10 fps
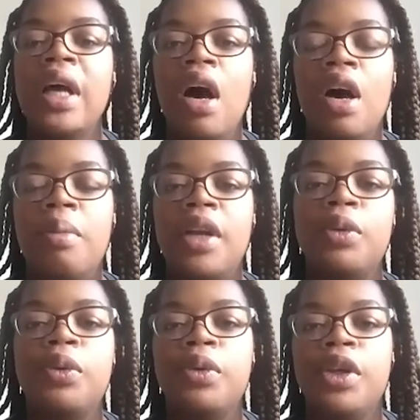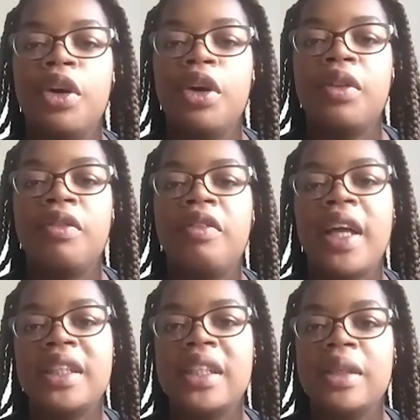and all, you know, the
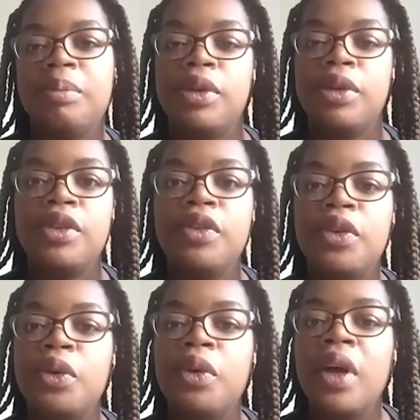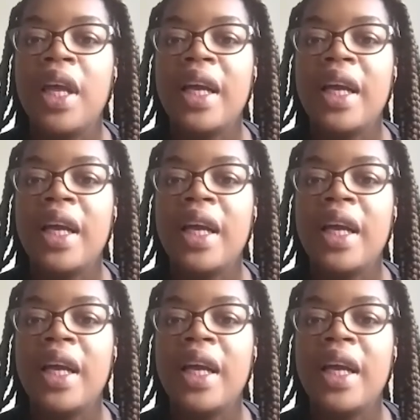fancy, beautiful,